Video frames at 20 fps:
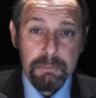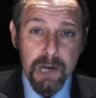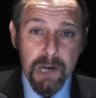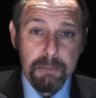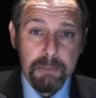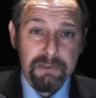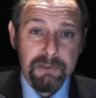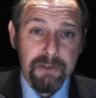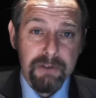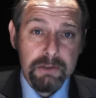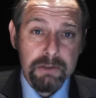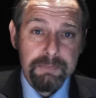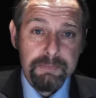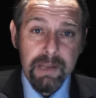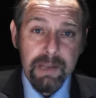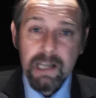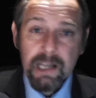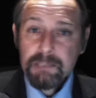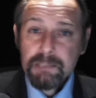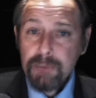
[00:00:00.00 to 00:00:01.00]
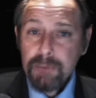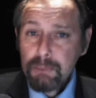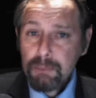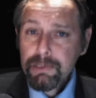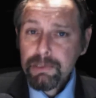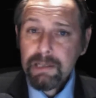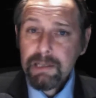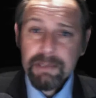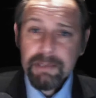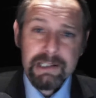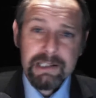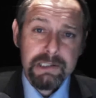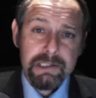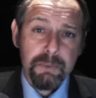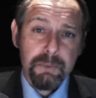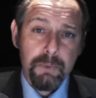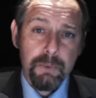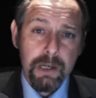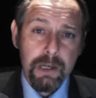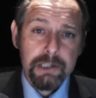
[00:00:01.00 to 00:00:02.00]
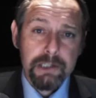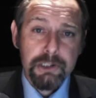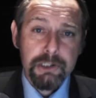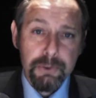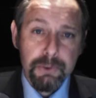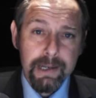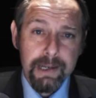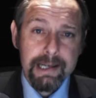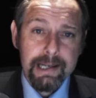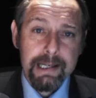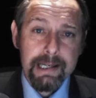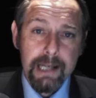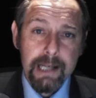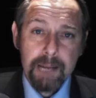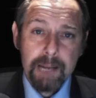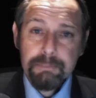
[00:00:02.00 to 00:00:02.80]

propofol is popular because it works quickly